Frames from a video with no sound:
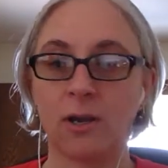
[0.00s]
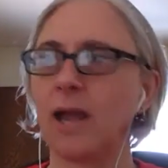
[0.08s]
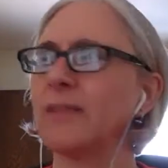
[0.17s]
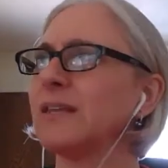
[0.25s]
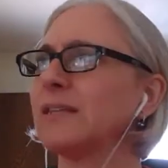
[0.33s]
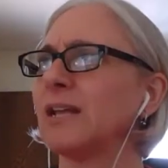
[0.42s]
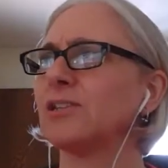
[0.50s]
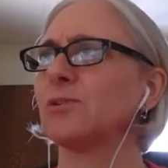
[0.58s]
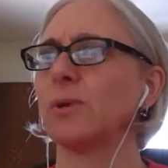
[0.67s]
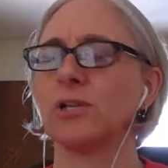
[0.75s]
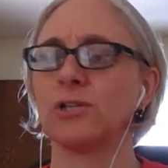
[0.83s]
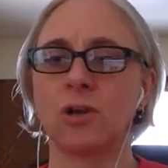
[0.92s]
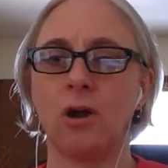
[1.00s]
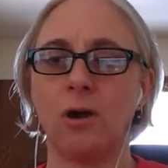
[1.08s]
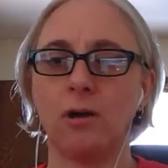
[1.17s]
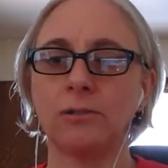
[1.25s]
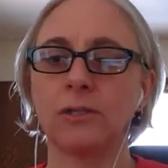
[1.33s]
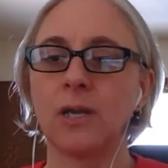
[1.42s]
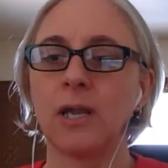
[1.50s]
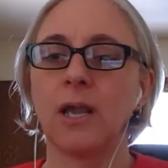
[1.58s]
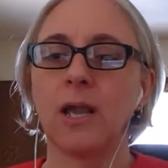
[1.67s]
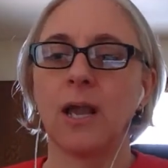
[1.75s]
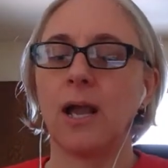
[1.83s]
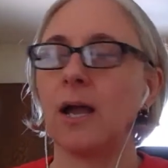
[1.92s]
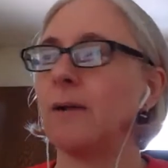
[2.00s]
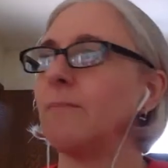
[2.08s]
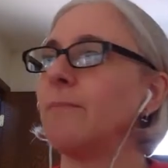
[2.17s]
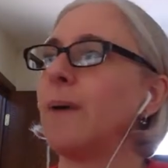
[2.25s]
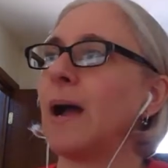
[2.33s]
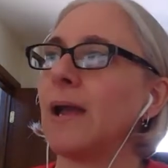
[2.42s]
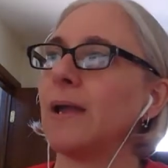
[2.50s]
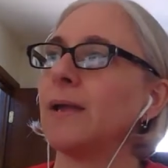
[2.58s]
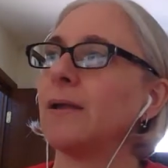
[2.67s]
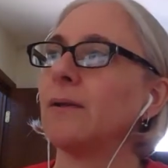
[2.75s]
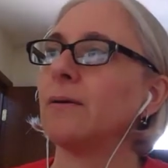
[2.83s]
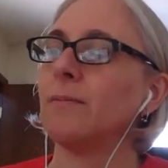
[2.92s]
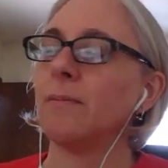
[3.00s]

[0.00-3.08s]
I think that's what it's called, by